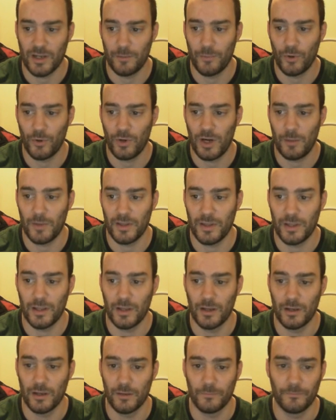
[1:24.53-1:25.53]
I'm going to
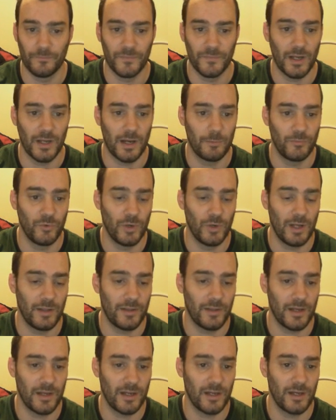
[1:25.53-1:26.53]
use Voxengo Curve
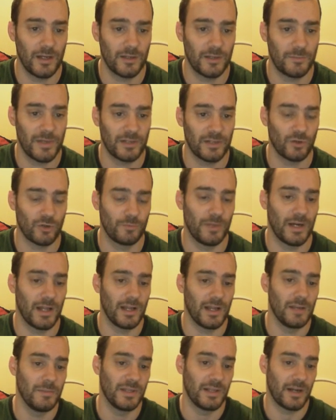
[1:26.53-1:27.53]
EQ, but you can
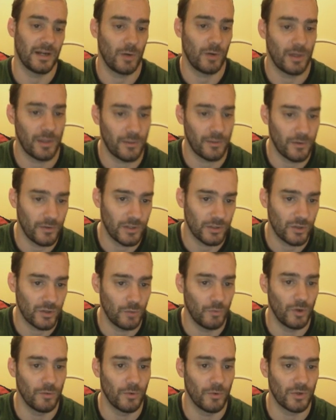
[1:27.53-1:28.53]
use
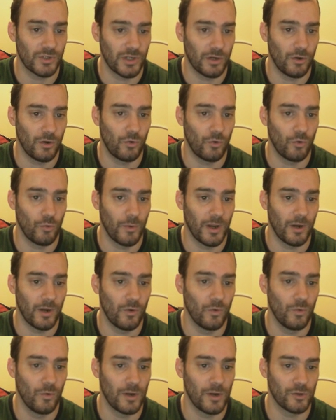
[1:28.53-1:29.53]
Isotope Zone 4
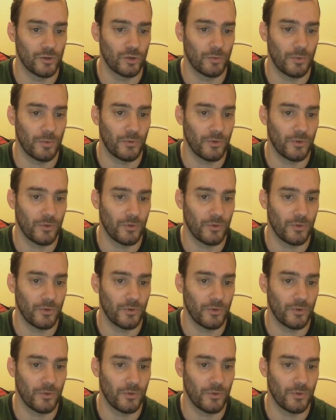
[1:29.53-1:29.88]
or 3.